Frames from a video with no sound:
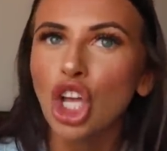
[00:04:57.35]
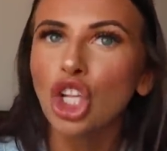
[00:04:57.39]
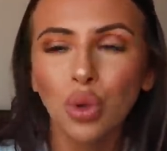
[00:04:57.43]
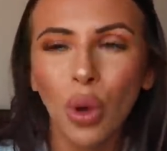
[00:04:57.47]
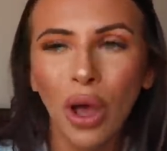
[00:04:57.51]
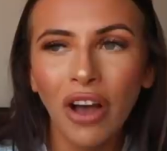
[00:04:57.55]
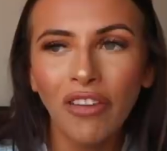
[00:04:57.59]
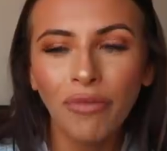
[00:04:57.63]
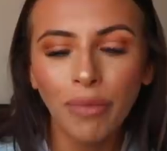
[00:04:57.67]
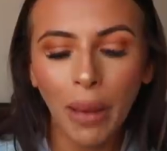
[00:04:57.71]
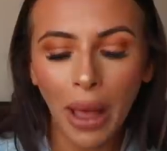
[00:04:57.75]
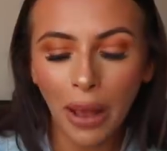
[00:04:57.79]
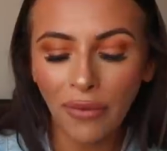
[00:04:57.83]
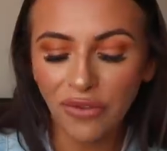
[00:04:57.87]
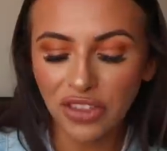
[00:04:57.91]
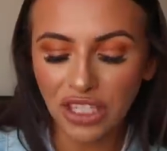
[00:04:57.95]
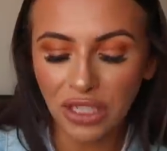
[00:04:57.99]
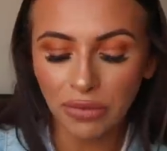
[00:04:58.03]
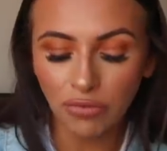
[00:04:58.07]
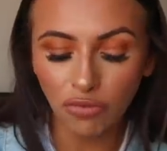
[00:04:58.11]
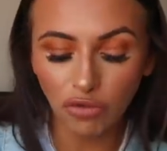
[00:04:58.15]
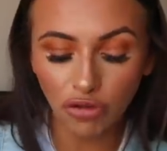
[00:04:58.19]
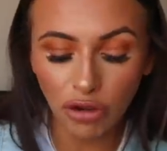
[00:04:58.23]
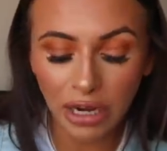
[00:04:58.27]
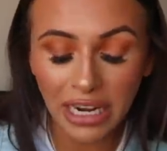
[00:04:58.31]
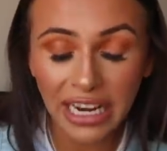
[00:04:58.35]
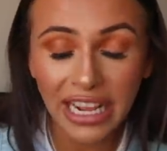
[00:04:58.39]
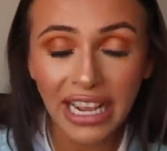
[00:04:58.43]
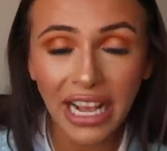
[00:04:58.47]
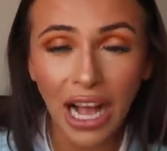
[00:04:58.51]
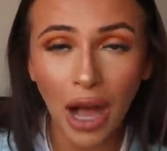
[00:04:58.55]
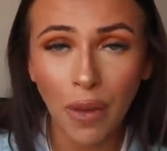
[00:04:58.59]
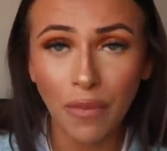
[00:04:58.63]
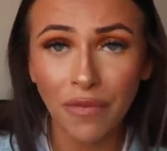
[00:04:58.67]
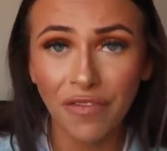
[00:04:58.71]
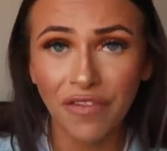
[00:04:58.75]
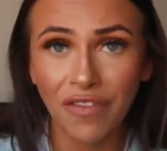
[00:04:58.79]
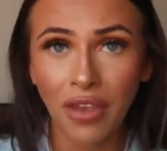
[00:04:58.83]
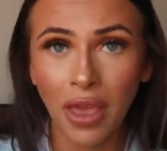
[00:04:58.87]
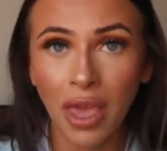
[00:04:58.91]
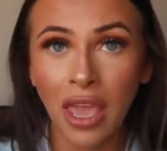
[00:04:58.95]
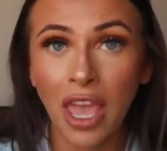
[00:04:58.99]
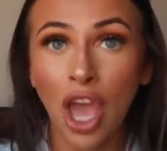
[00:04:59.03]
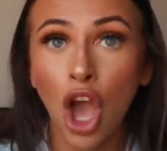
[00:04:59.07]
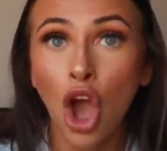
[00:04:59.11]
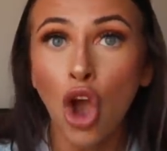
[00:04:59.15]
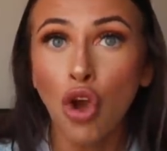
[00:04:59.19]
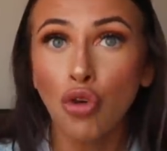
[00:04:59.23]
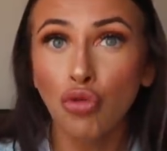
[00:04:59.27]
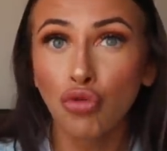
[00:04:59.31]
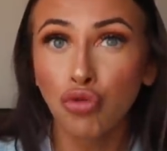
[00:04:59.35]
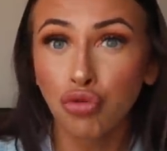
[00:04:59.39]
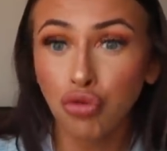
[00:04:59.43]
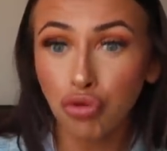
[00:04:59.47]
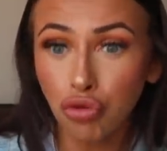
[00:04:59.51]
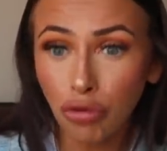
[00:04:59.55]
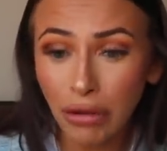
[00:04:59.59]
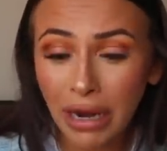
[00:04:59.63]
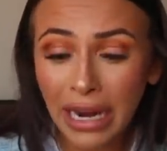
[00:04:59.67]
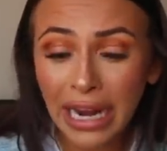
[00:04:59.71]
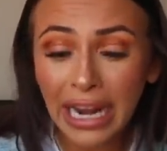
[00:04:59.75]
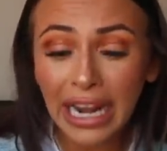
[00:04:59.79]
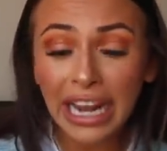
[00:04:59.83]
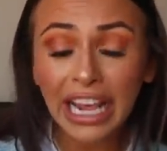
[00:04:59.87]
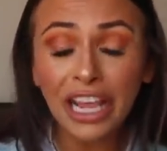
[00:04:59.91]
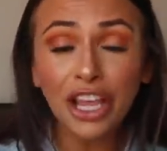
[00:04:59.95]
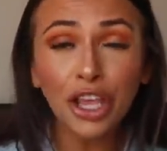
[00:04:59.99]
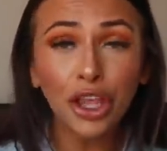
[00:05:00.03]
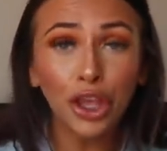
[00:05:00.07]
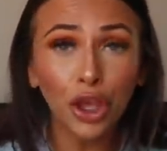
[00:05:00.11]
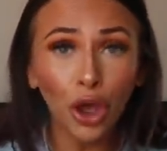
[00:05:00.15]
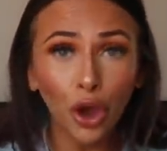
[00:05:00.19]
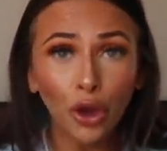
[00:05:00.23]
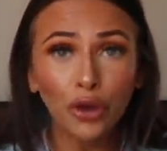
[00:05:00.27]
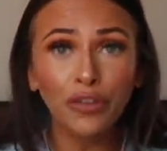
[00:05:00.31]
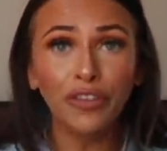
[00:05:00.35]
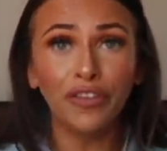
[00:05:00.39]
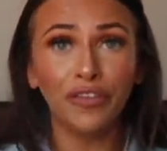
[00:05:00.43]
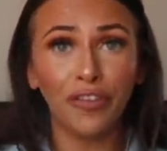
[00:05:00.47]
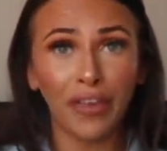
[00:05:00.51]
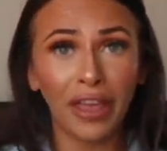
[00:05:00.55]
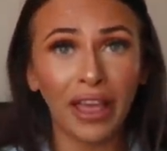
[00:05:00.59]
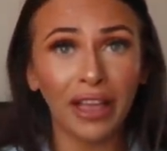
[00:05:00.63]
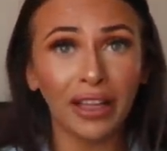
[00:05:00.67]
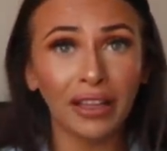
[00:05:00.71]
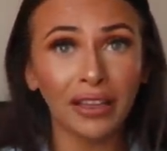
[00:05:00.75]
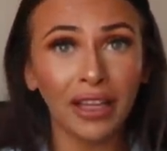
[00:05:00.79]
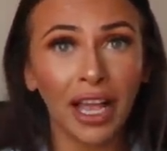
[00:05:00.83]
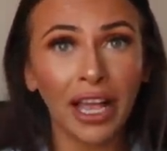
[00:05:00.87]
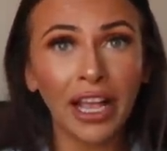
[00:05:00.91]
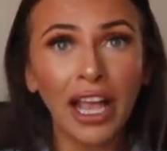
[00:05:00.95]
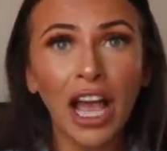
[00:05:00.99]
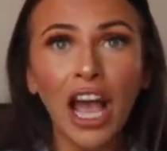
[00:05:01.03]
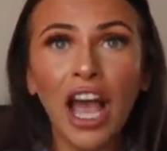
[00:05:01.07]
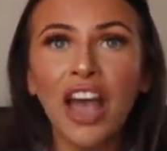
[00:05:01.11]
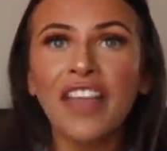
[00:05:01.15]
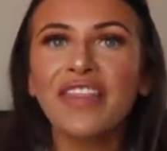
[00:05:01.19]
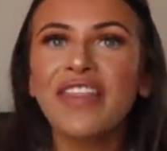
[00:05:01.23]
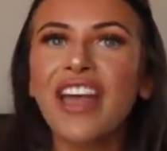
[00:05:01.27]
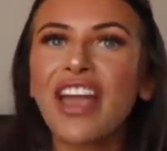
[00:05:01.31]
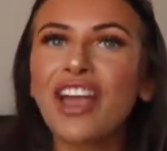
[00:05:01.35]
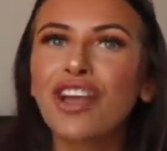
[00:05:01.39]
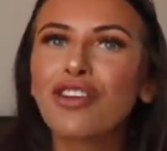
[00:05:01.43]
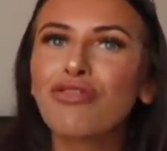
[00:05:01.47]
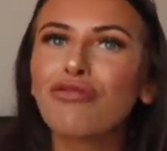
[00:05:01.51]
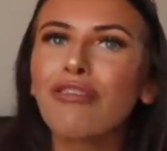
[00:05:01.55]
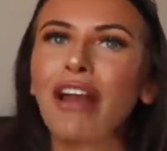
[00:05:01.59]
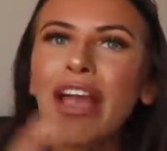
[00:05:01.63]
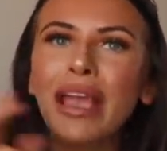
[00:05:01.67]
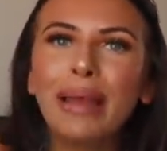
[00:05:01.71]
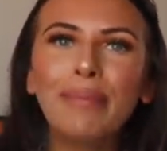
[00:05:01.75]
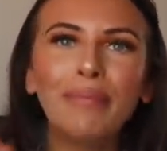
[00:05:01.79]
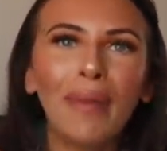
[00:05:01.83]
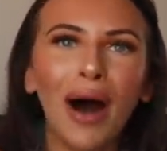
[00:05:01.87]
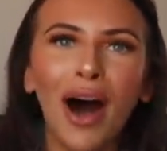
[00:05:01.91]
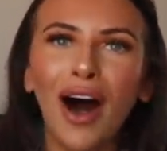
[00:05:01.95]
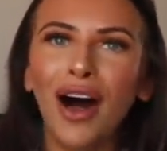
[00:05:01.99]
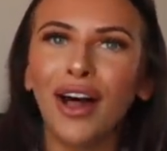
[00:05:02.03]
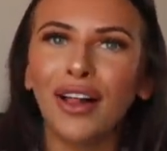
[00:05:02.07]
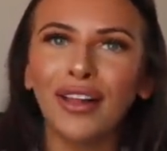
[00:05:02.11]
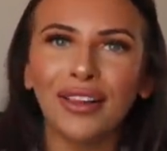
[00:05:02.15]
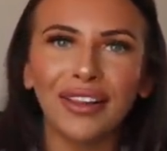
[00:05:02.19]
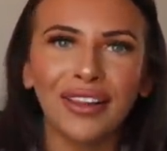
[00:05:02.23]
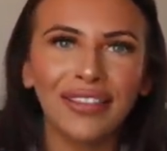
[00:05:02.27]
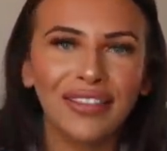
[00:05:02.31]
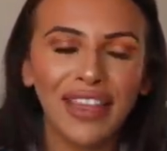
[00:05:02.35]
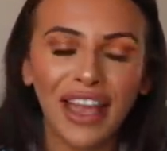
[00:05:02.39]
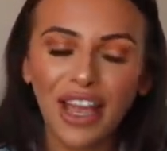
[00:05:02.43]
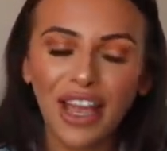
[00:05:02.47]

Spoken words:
£12 for some really comfy, really good feel. Like, they're grey marl.